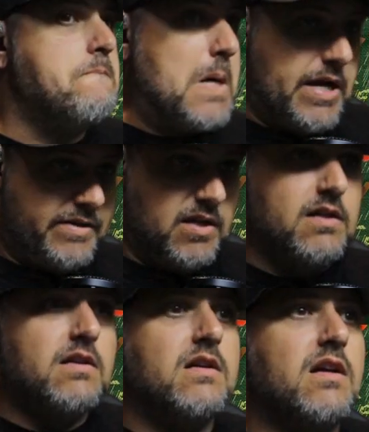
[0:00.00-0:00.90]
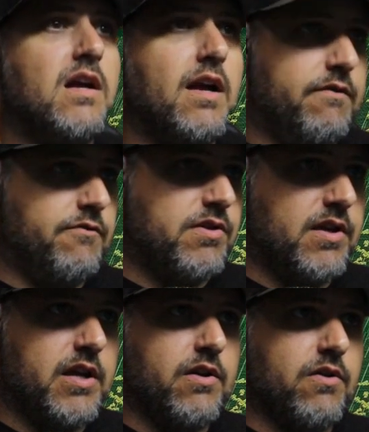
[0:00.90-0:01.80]
But
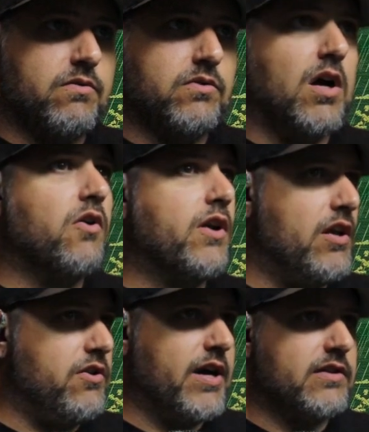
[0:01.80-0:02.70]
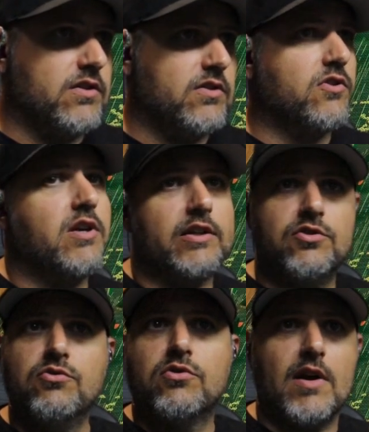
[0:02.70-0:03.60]
everything here, okay, you got
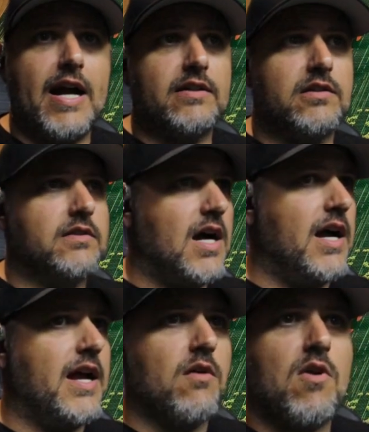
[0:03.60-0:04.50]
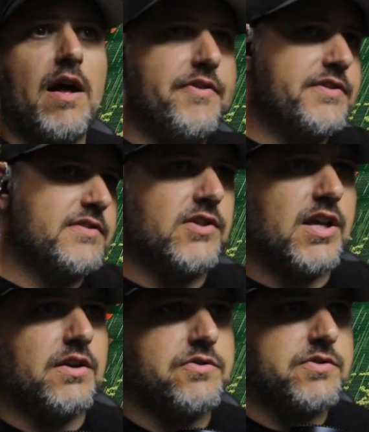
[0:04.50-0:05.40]
two crashes, hi-hat ride. This is a
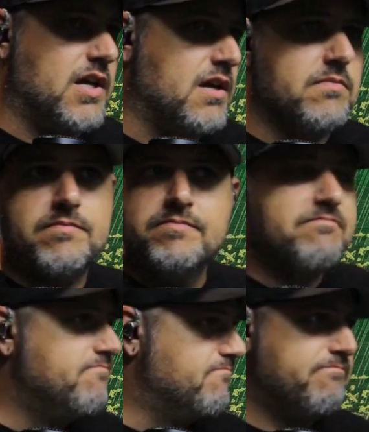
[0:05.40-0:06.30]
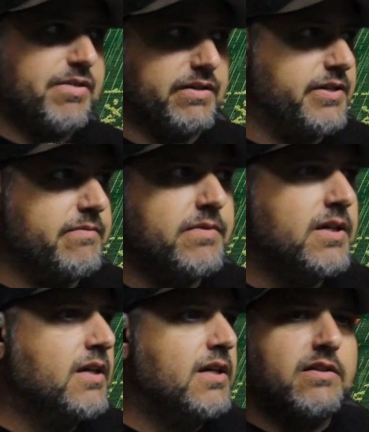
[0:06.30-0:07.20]
Giggers kit, period.
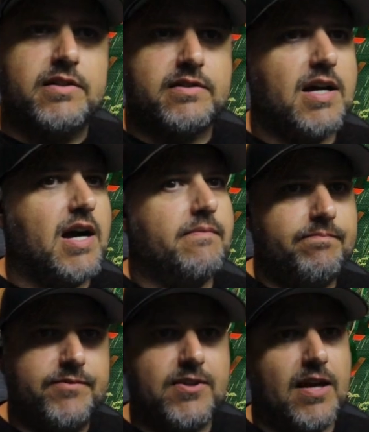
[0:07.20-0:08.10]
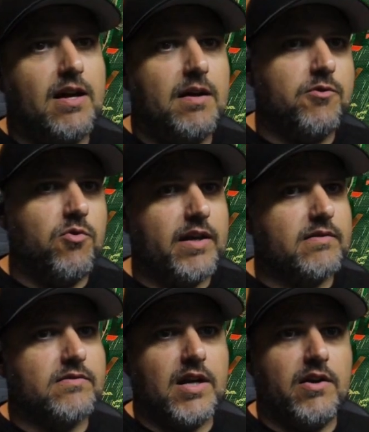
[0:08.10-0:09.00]
This guy set up
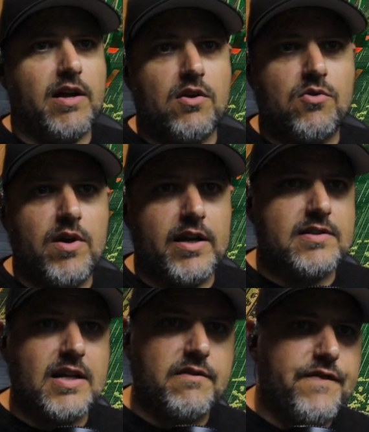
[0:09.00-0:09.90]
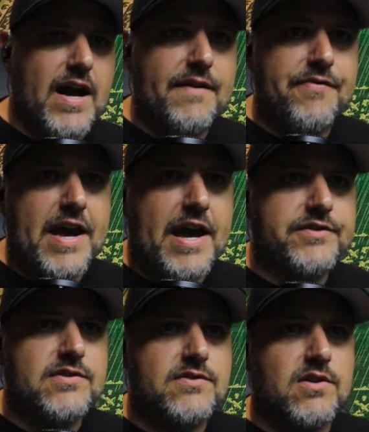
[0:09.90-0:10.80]
quick, tear down quick. He's got the
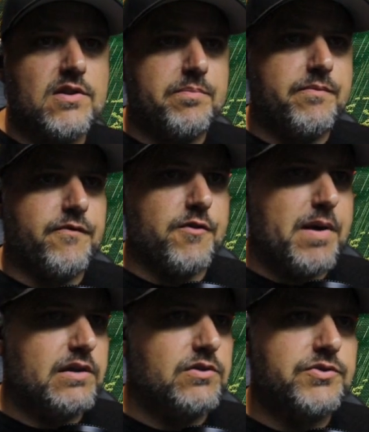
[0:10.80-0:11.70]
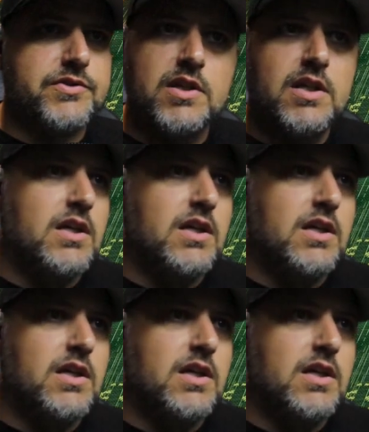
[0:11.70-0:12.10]
5000s for the pedals.